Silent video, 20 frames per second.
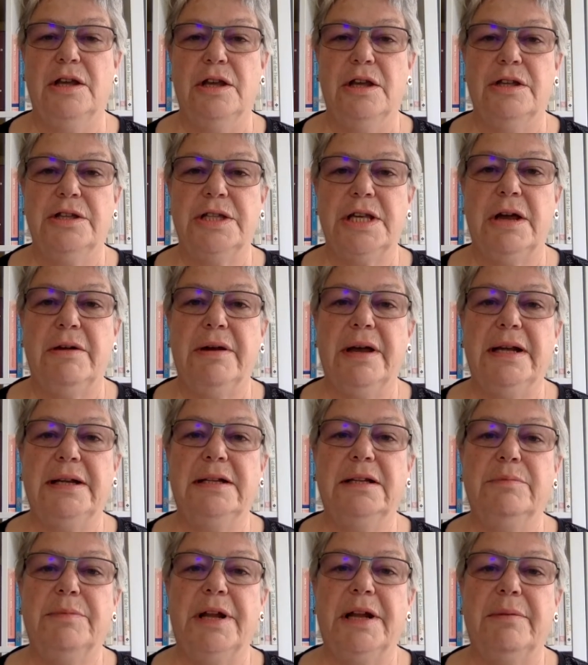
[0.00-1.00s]
So a
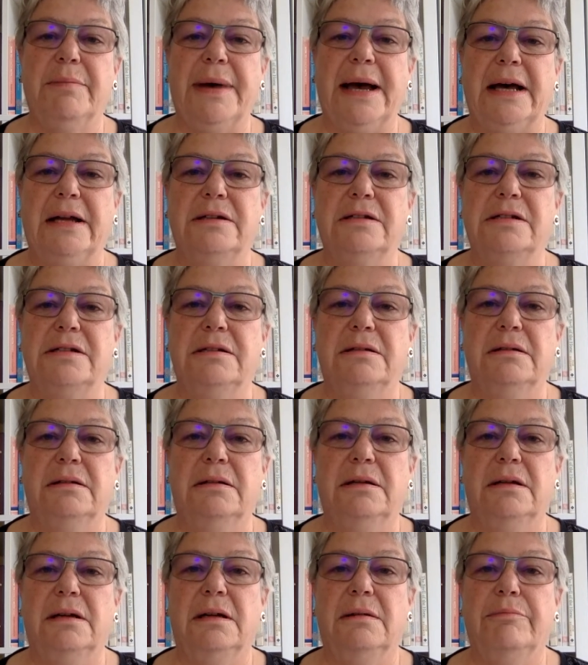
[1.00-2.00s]
little bit about
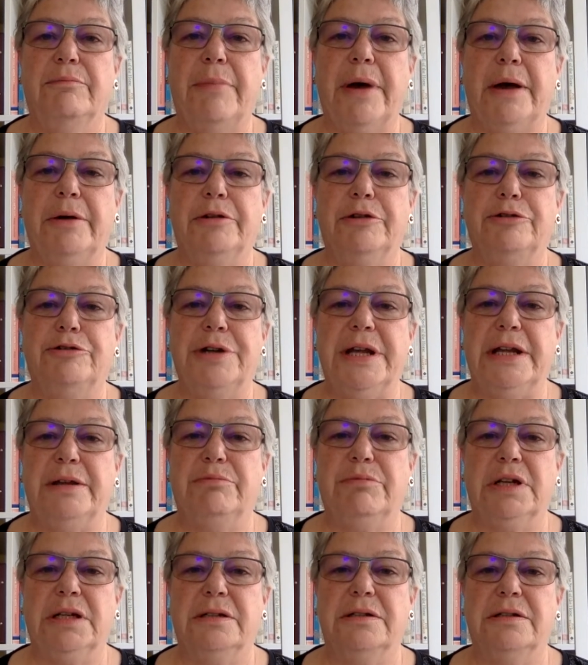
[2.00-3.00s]
Bowen
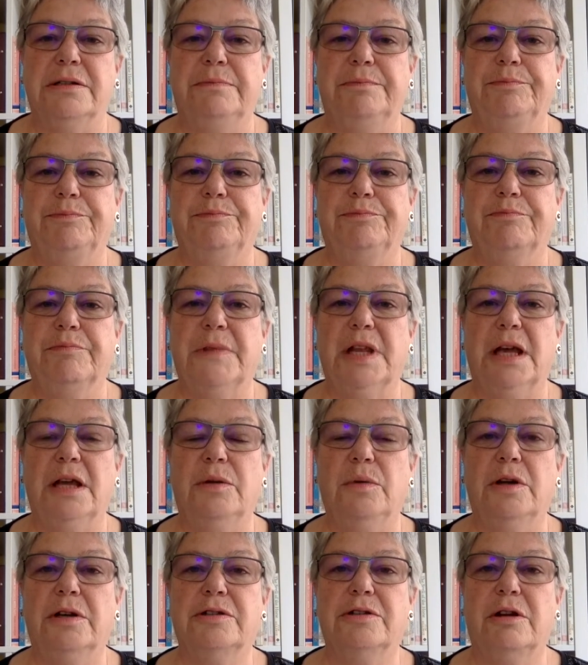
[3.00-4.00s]
treatment.
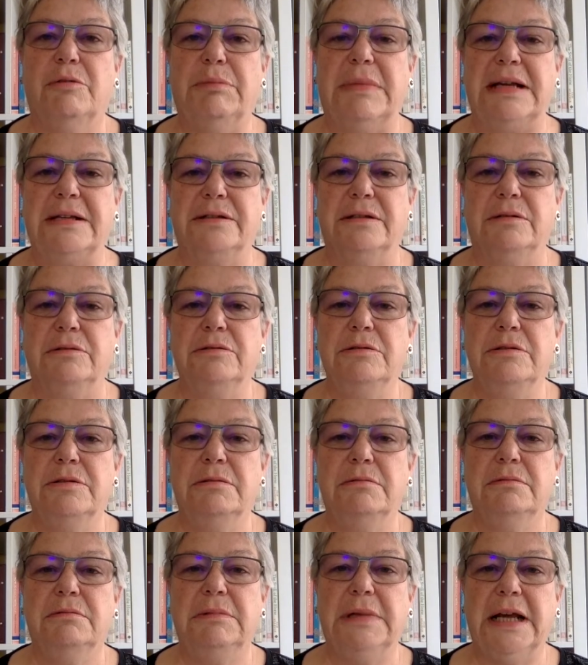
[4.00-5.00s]
It works on
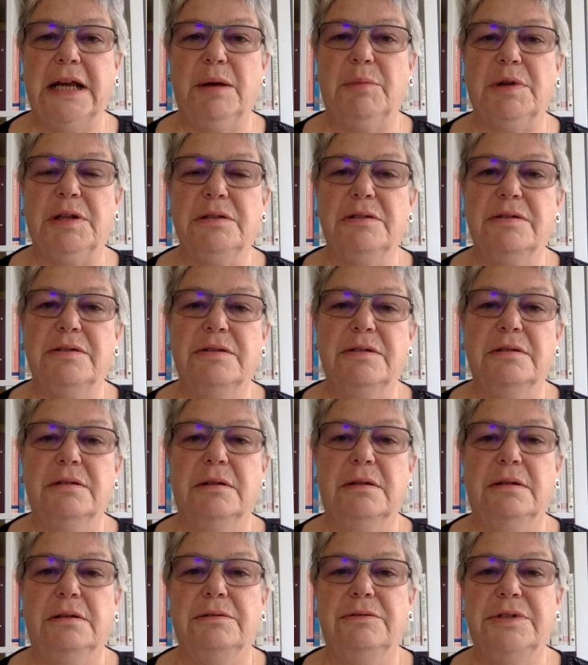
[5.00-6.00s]
muscles, ligaments,
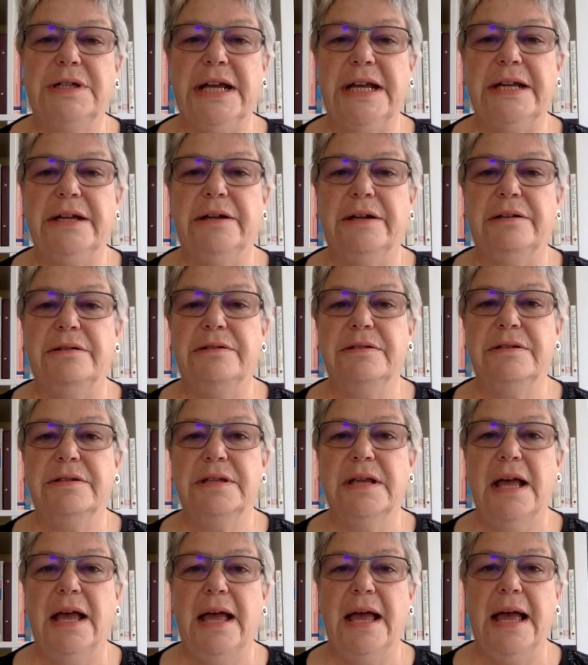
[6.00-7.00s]

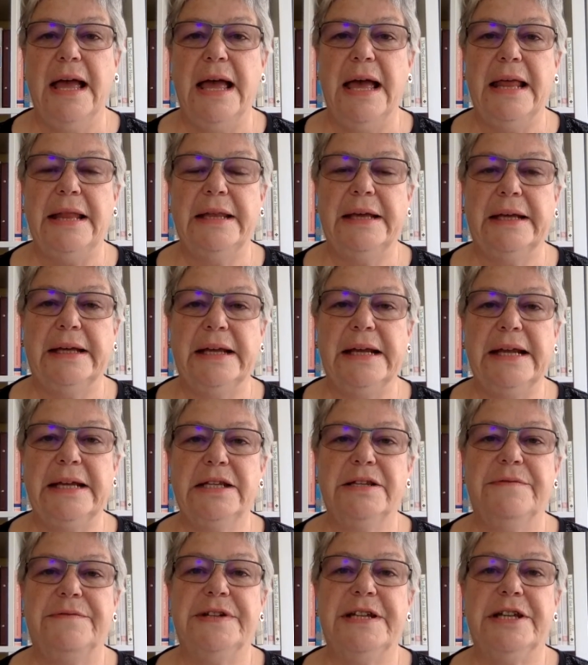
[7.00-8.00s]
tendons, and the
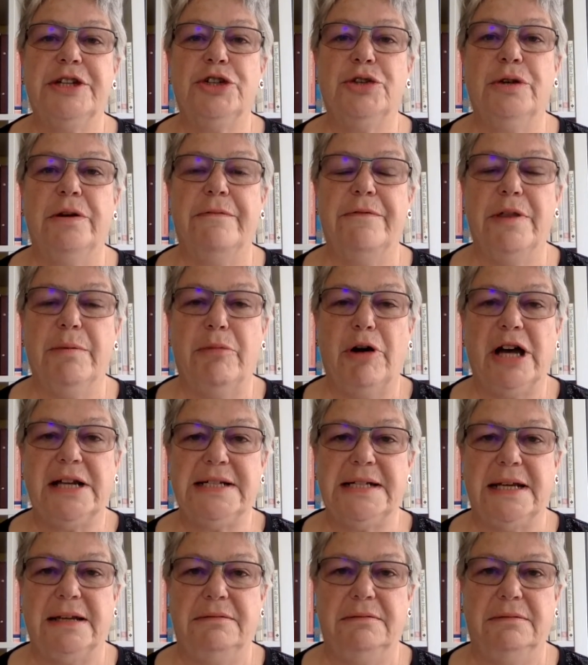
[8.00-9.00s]
connective tissue of the
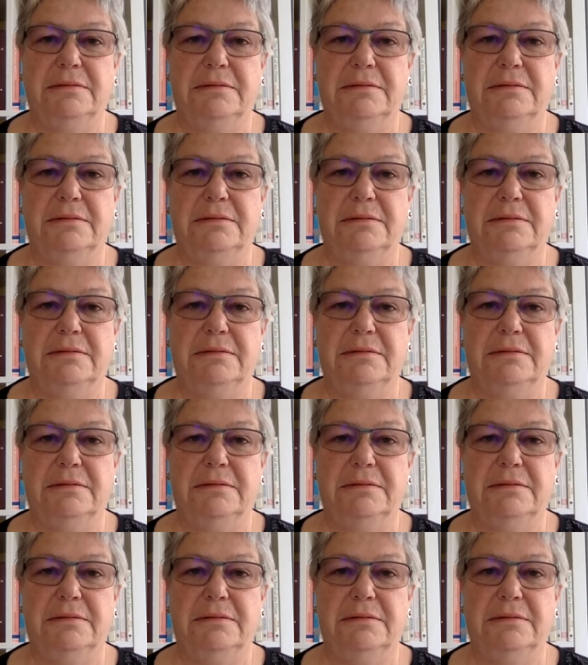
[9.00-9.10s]
body